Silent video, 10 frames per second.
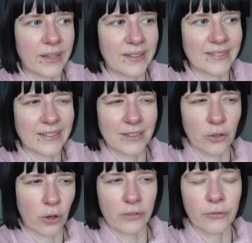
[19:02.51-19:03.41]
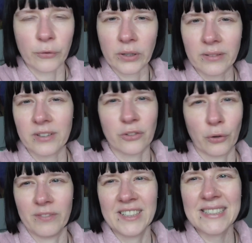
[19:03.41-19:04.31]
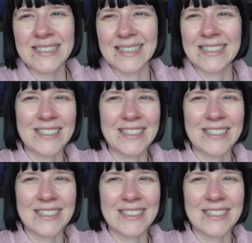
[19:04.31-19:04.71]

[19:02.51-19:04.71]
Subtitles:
they did not free the servants.